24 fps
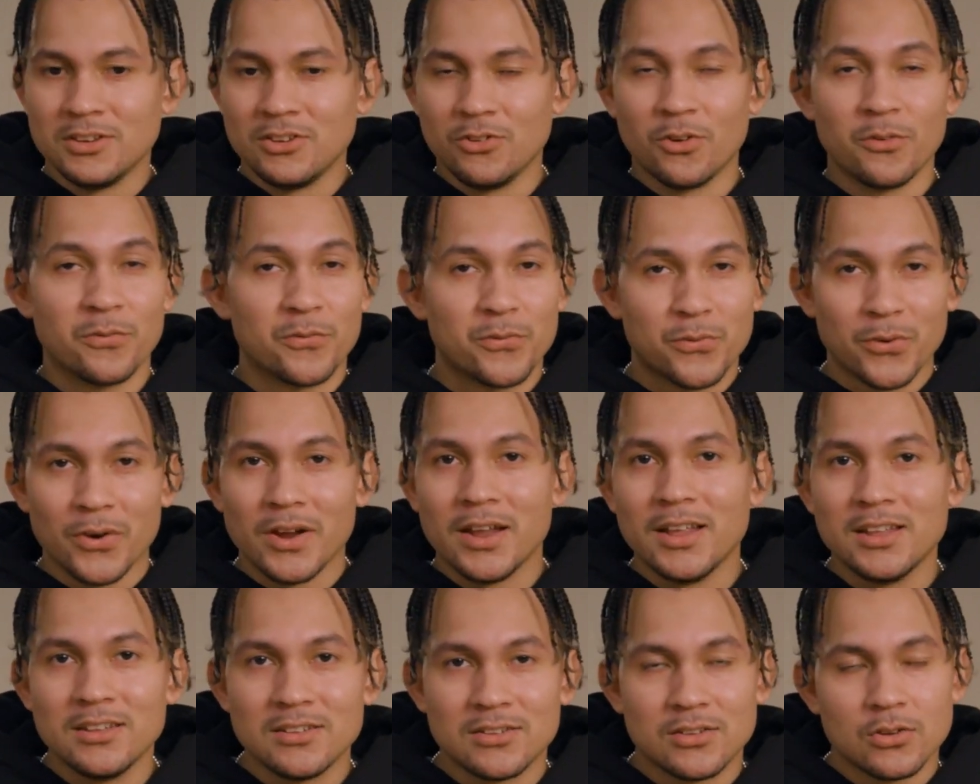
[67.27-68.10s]
your
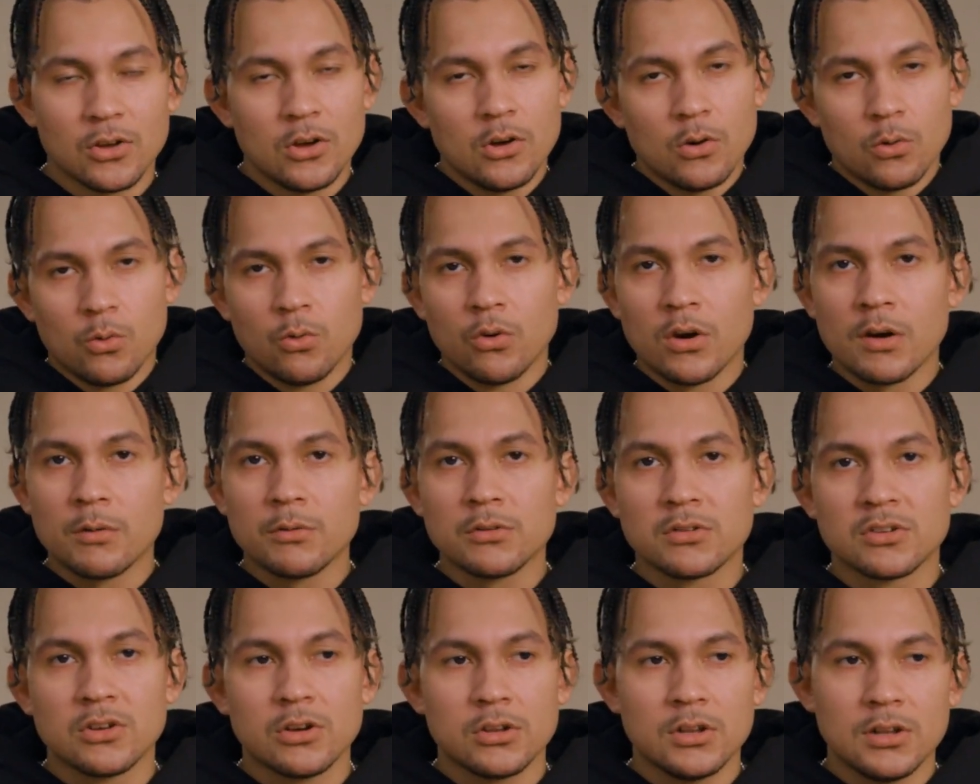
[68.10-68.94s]
friends,
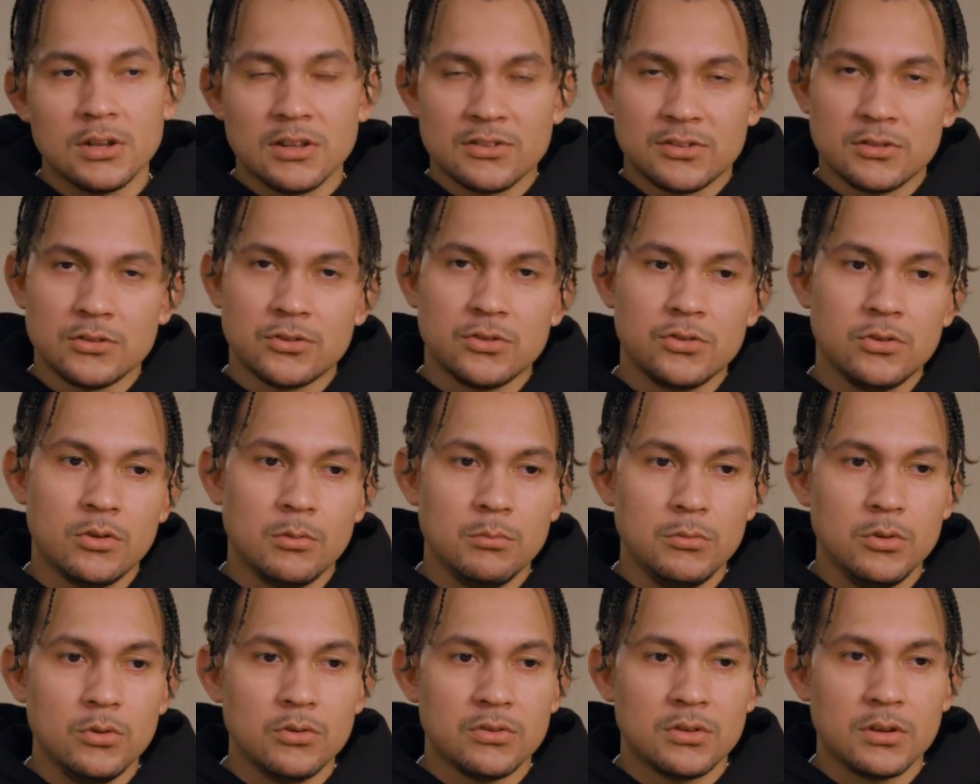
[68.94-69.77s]
whoever's gonna listen to your
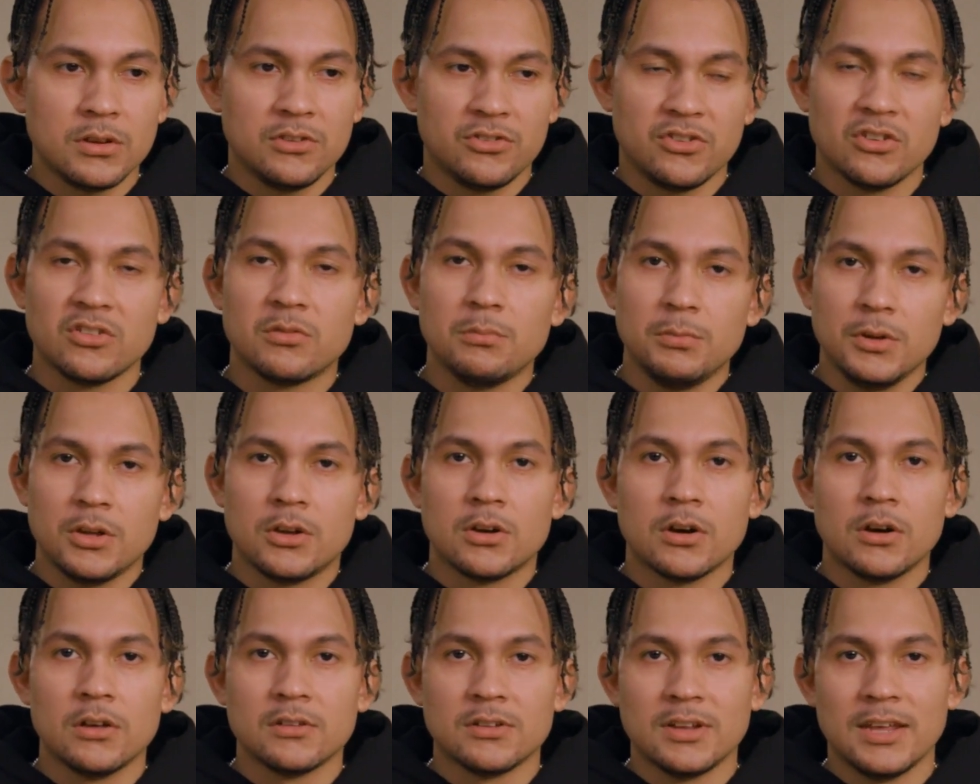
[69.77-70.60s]
music, just
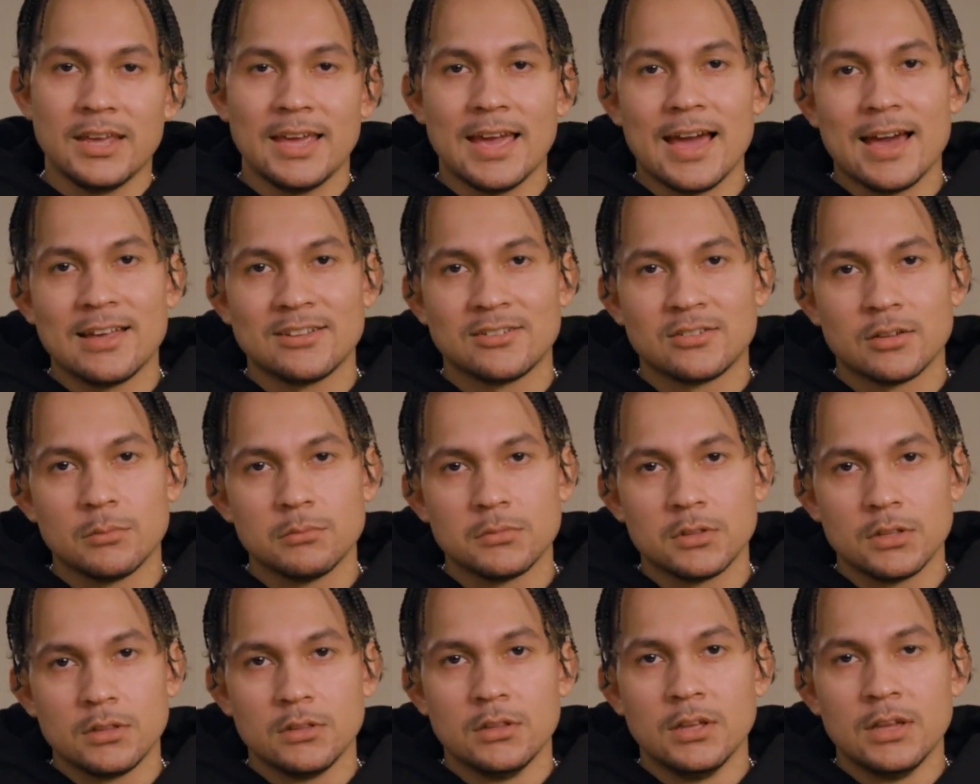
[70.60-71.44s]
because it has
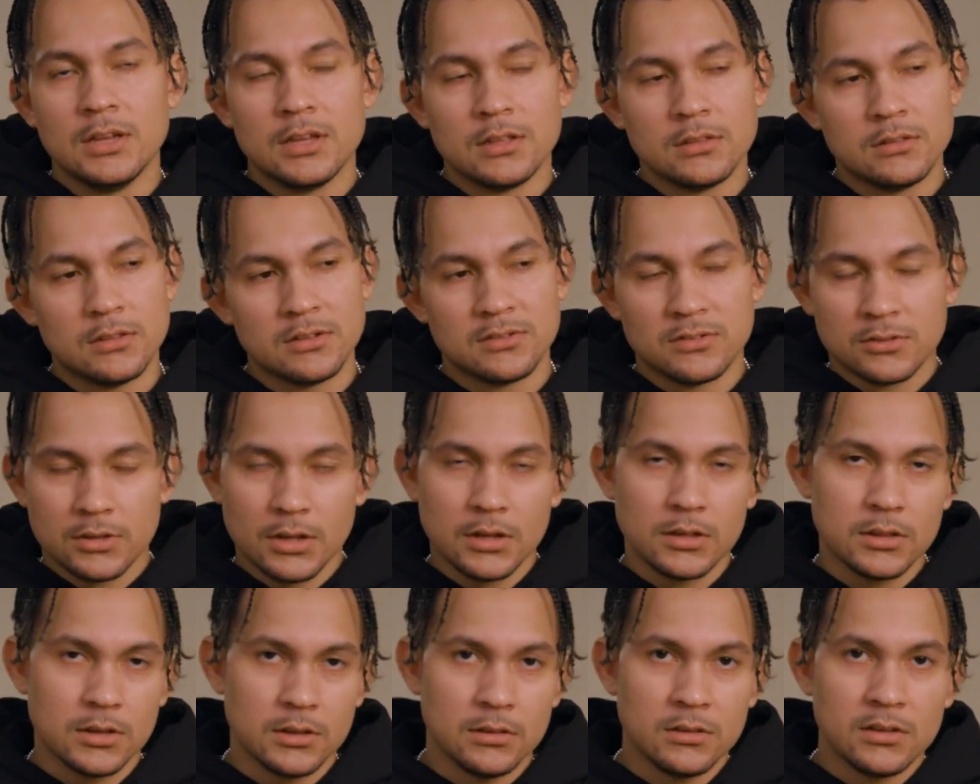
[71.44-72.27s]
something
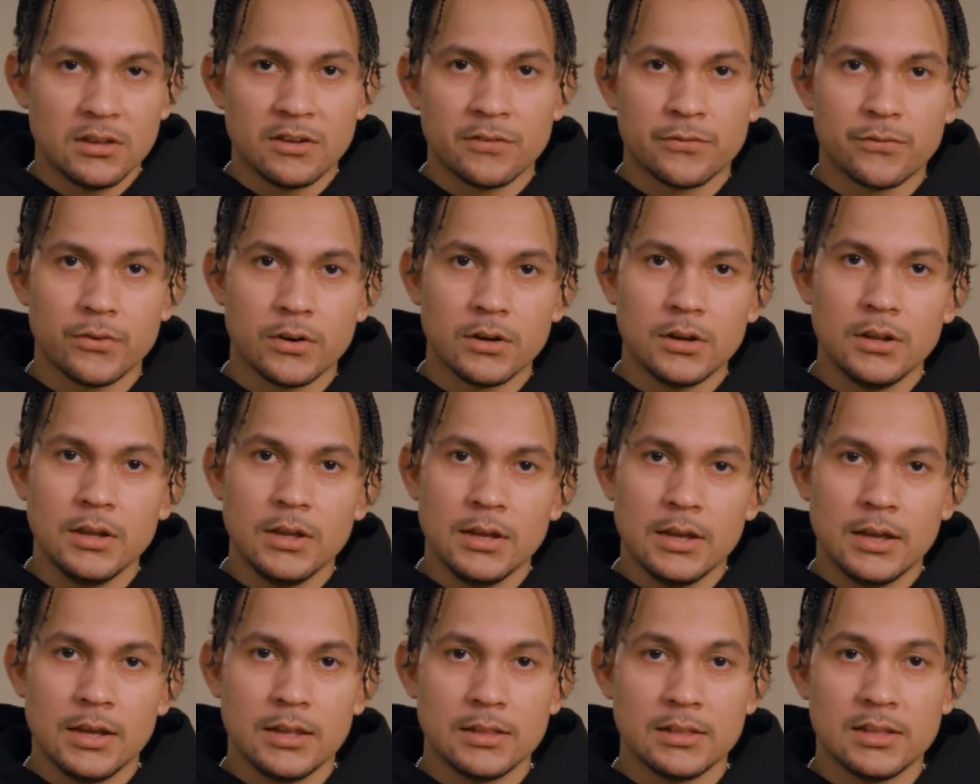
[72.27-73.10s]
distinct and different,
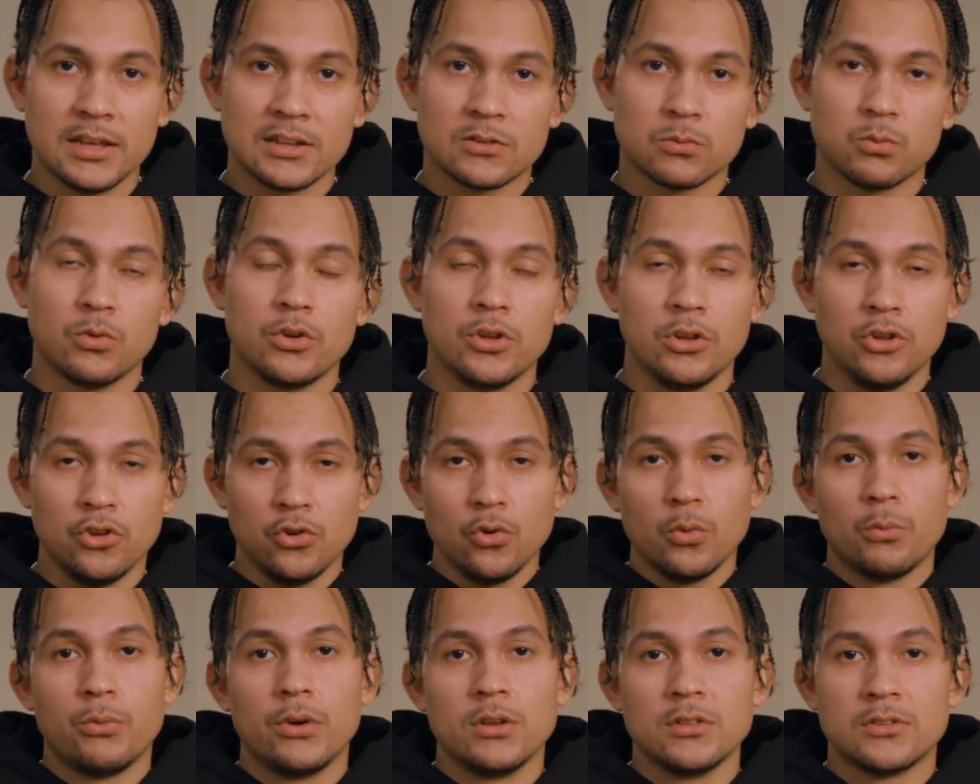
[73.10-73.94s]
and that's what
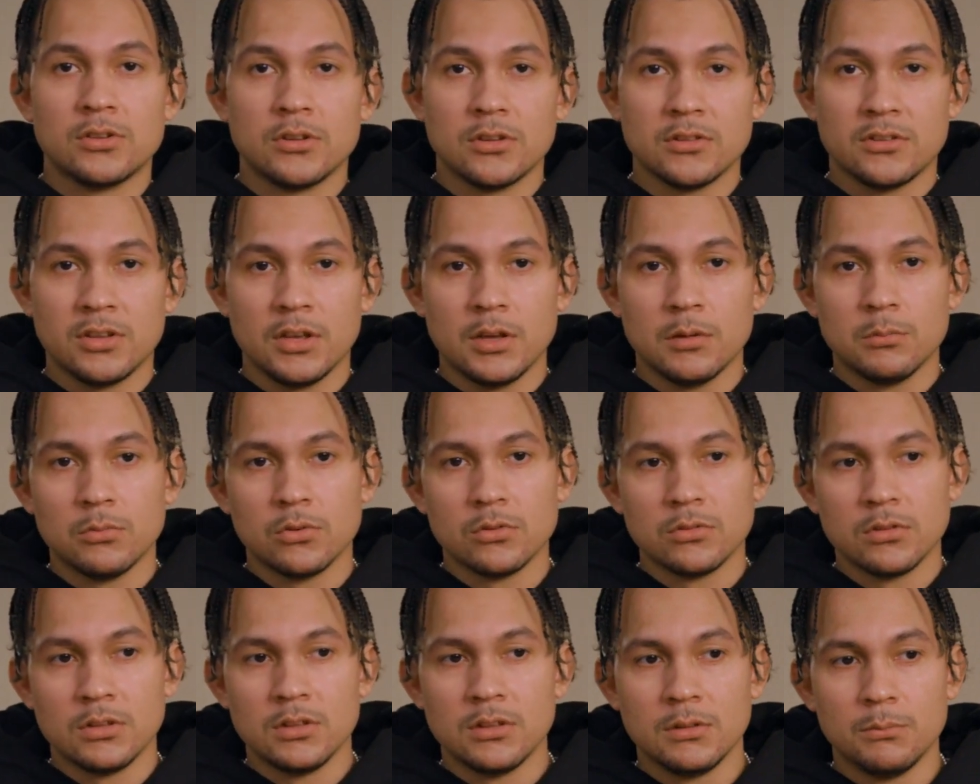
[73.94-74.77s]
you bring to the
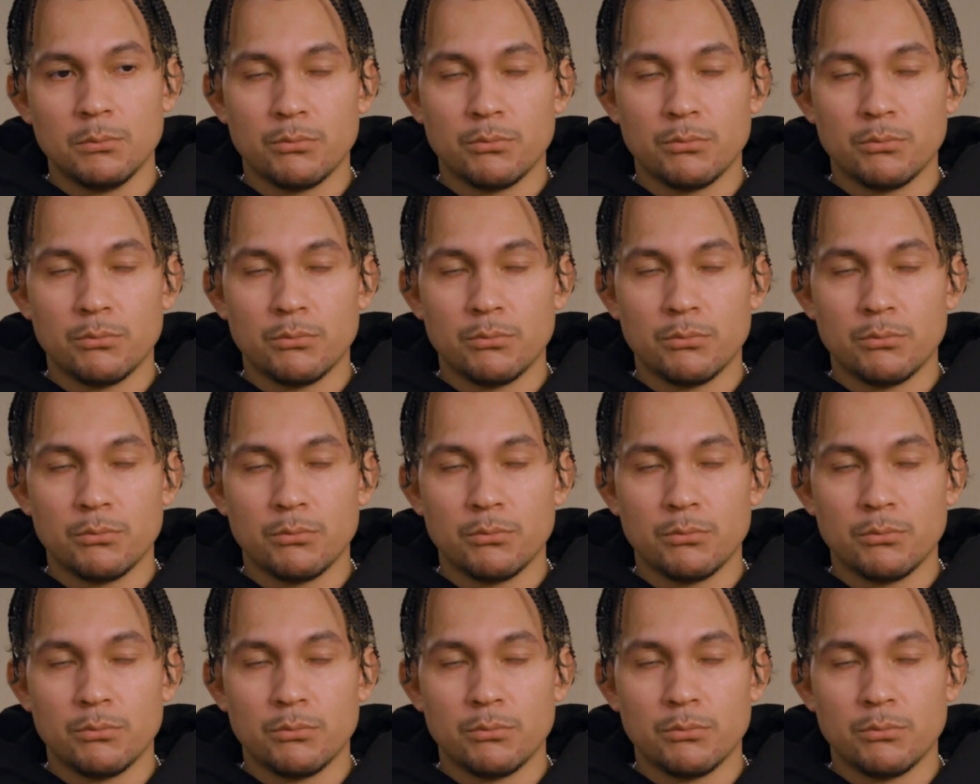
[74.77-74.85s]
table.